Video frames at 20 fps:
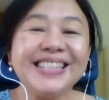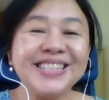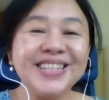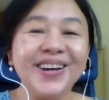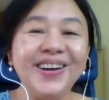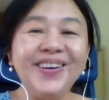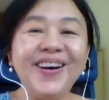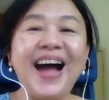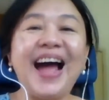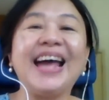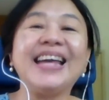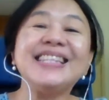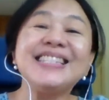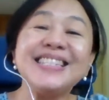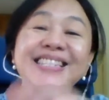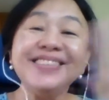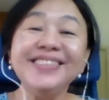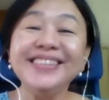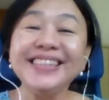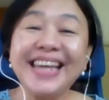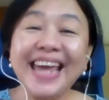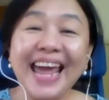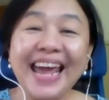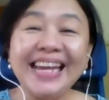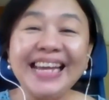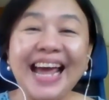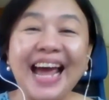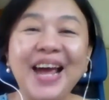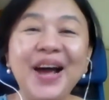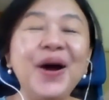So I see you
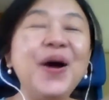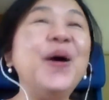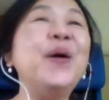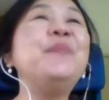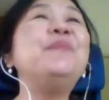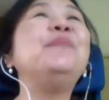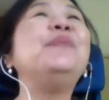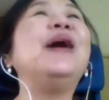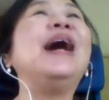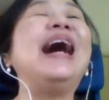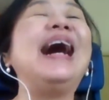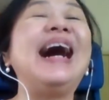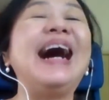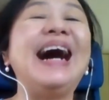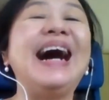again. I hope